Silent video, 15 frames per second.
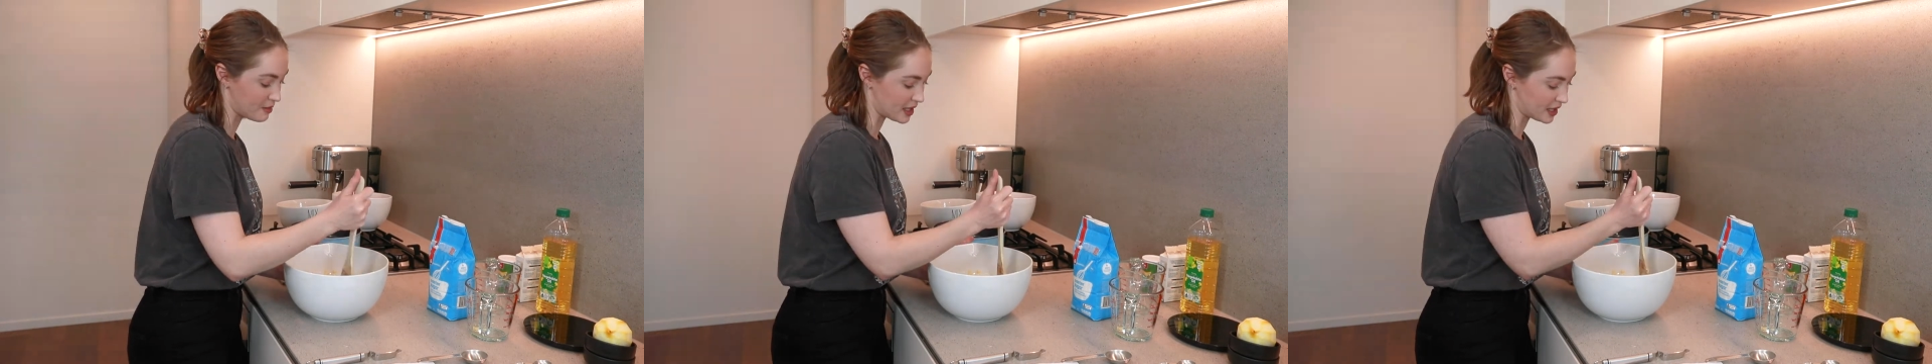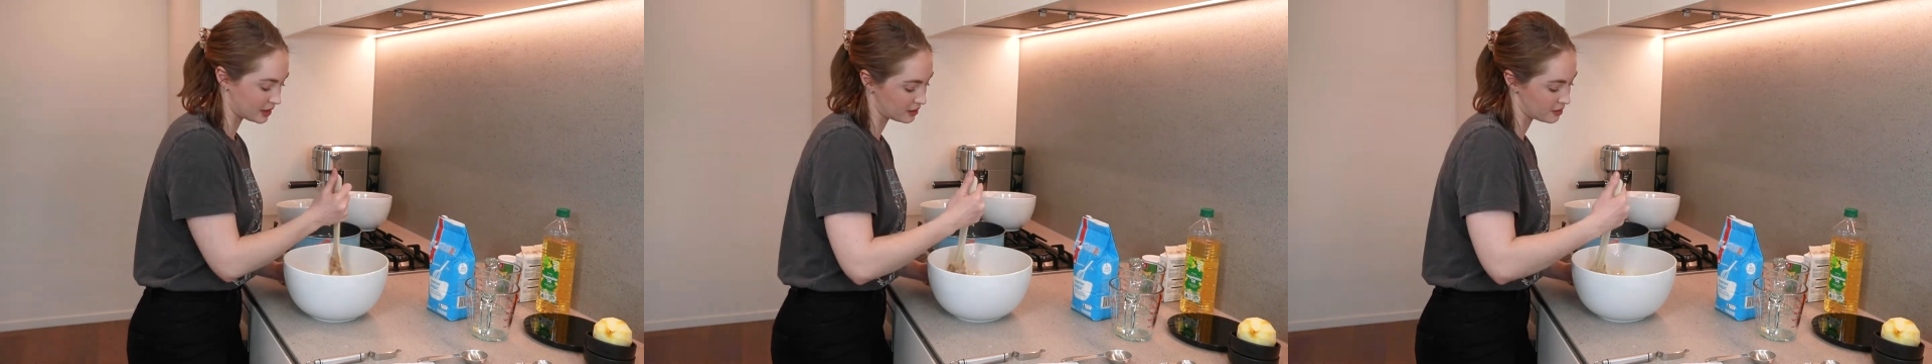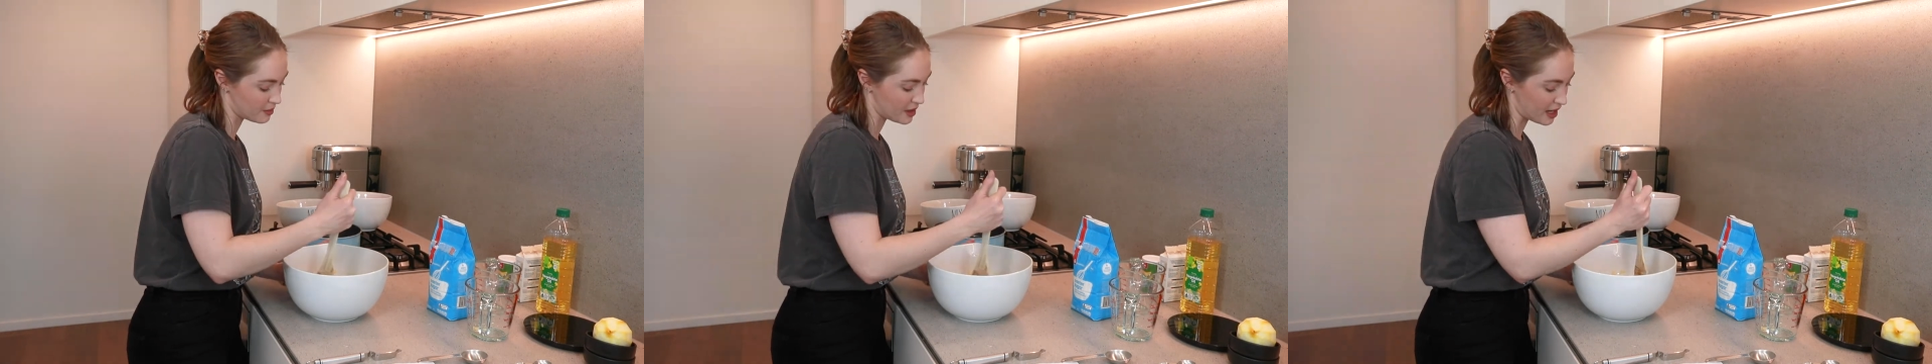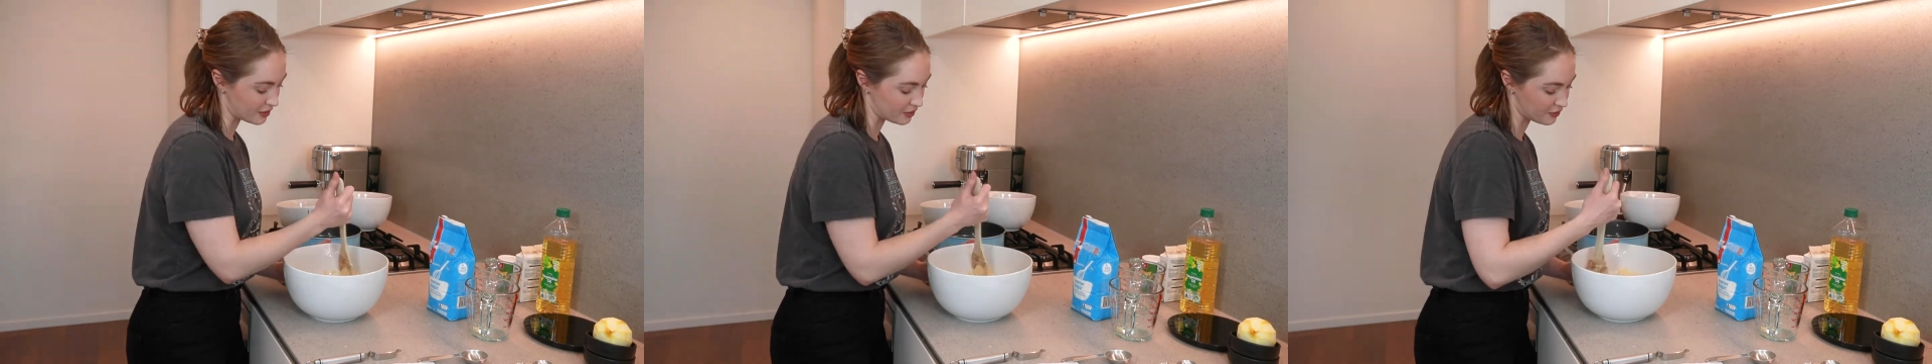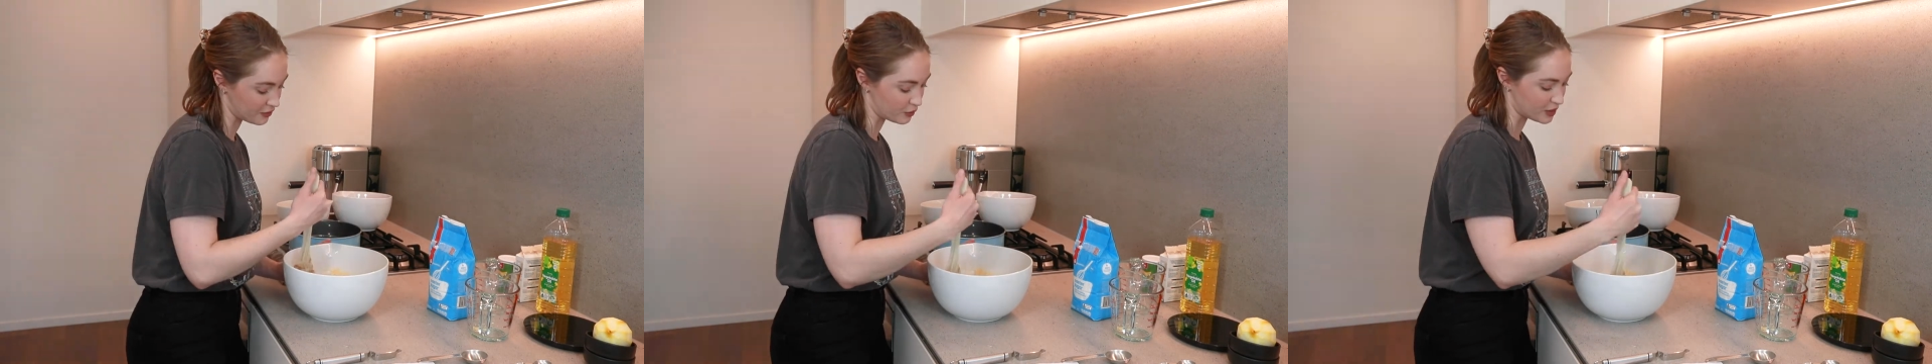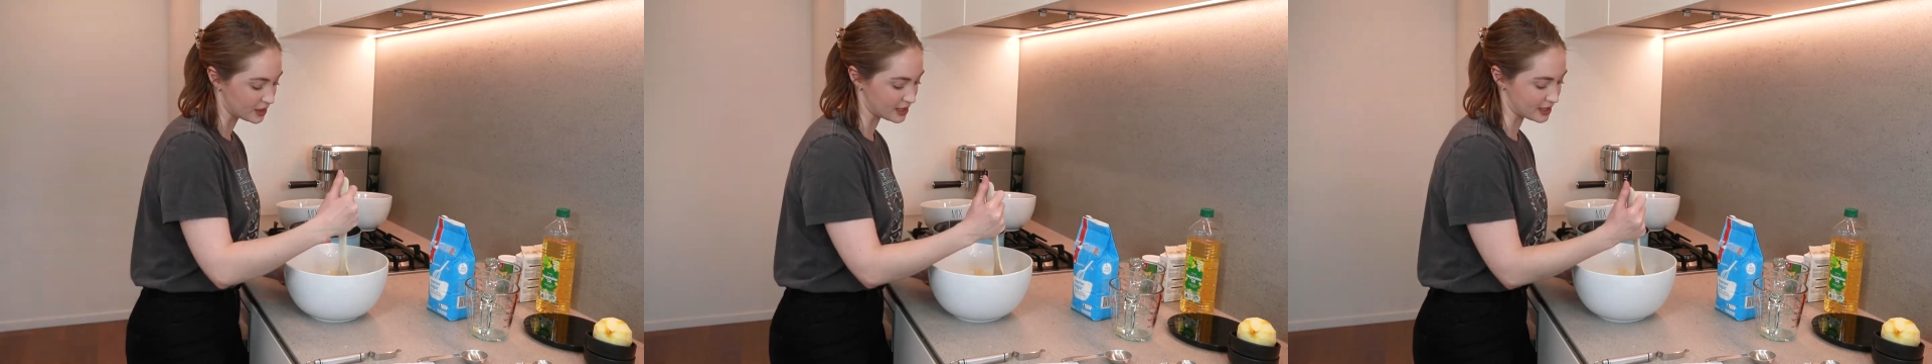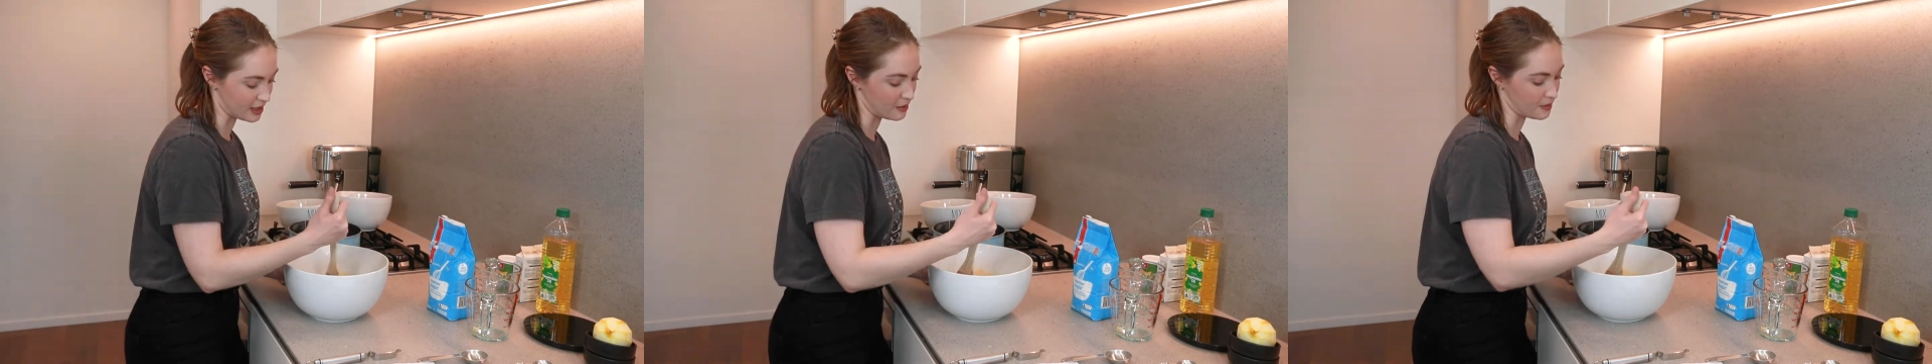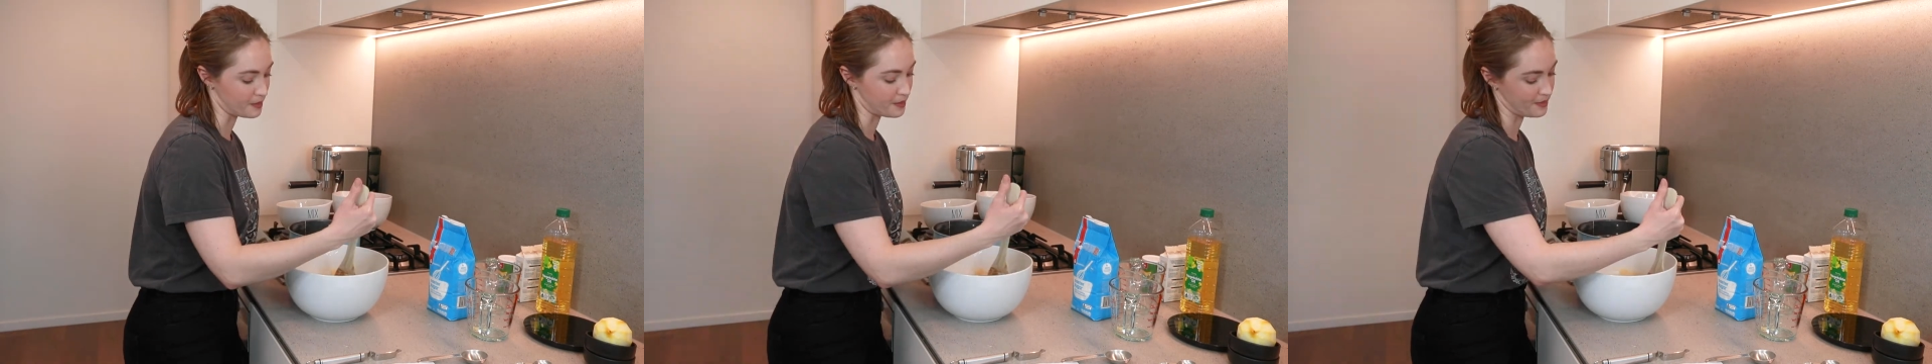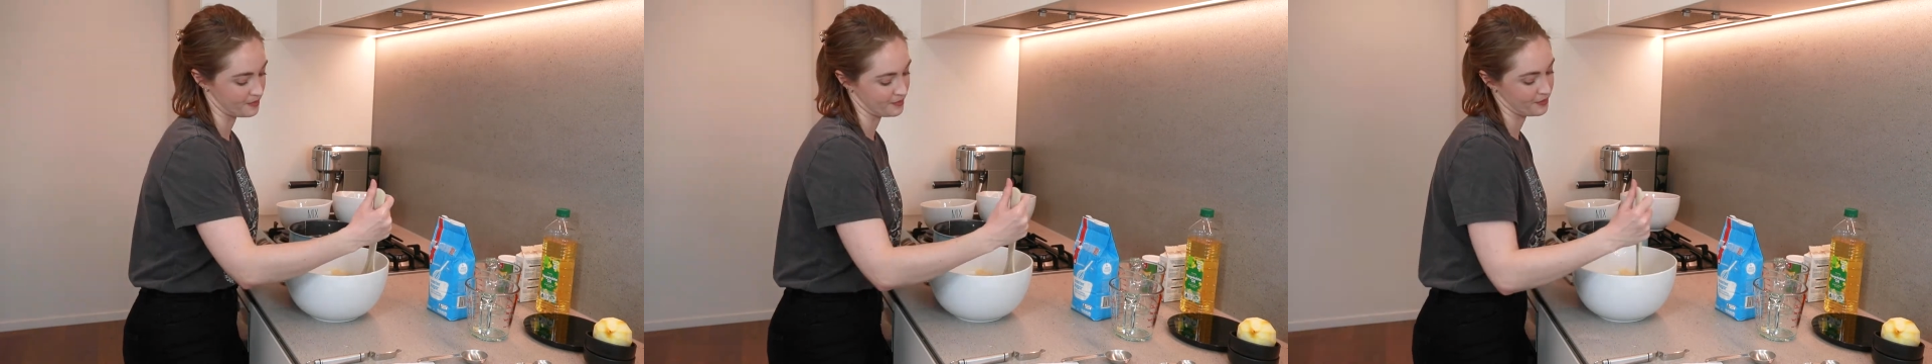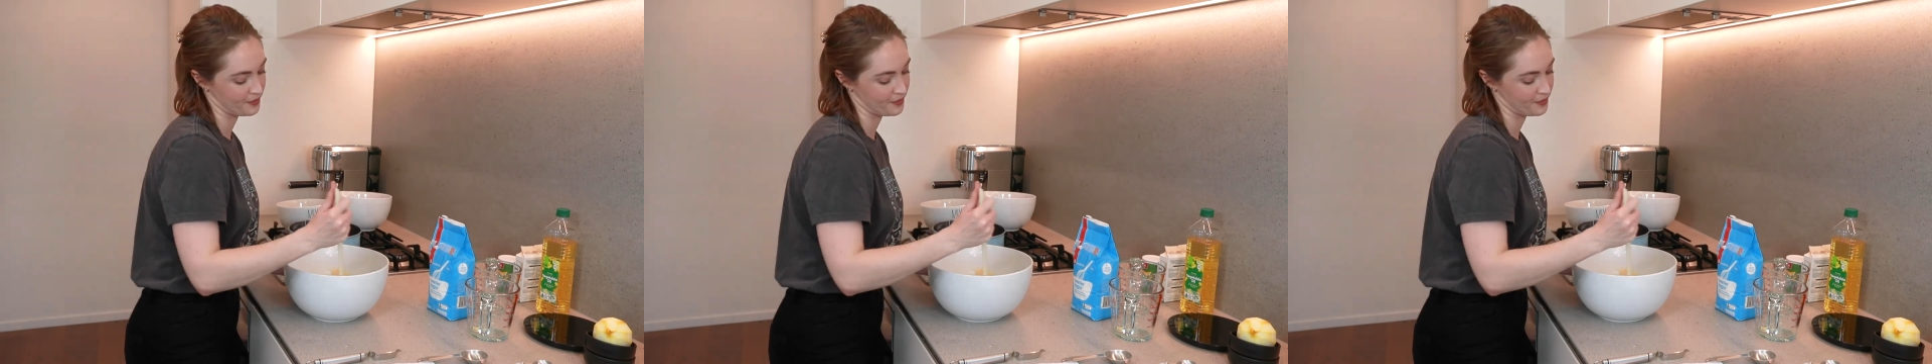making them out of was almond